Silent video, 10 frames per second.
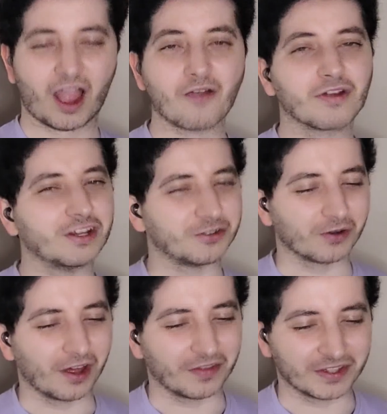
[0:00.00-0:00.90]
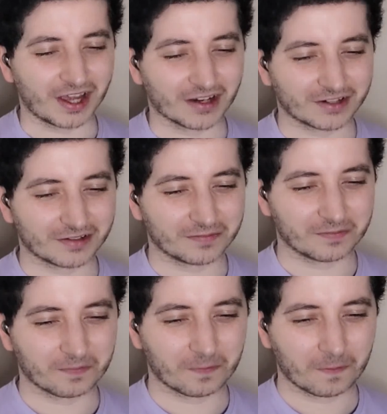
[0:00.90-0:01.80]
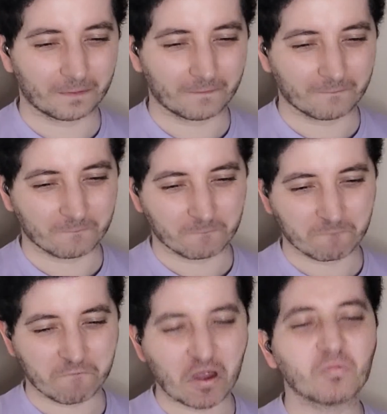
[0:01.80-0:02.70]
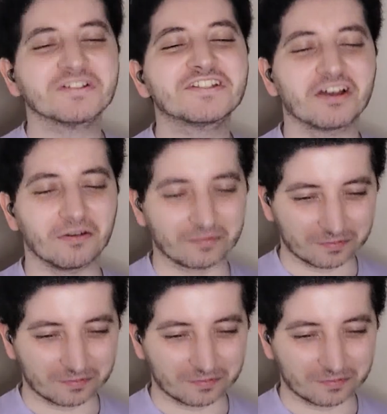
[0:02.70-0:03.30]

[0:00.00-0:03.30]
I really do like this actor What's up?